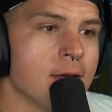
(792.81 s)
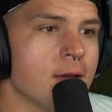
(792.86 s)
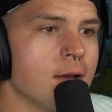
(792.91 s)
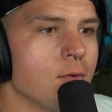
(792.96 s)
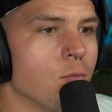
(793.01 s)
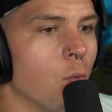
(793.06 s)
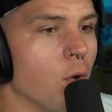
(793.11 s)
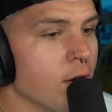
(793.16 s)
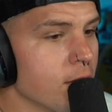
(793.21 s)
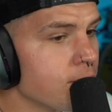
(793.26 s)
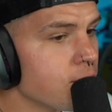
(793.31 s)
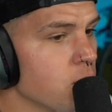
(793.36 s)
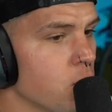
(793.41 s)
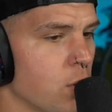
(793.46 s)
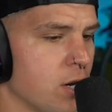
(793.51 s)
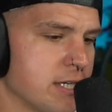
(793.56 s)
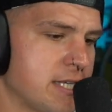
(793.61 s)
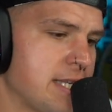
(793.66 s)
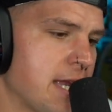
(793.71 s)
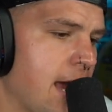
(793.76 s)
One of the
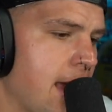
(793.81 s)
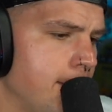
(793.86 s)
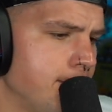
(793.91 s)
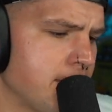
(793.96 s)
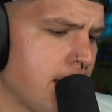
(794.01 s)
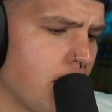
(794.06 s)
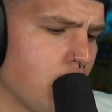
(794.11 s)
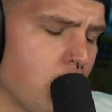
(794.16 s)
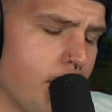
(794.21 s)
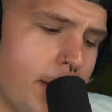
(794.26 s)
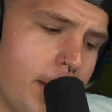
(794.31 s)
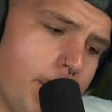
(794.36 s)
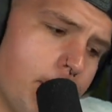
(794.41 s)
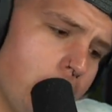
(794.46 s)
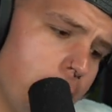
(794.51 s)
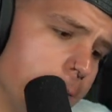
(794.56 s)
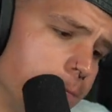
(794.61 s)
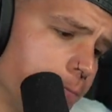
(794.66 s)
worst times I remember